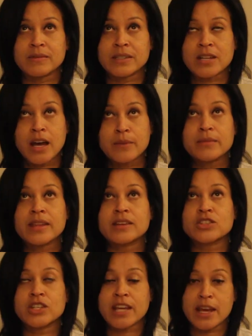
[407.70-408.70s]
time
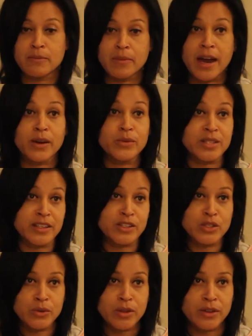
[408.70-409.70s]
that she came back was like
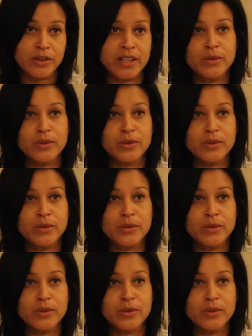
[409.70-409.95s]
2:30.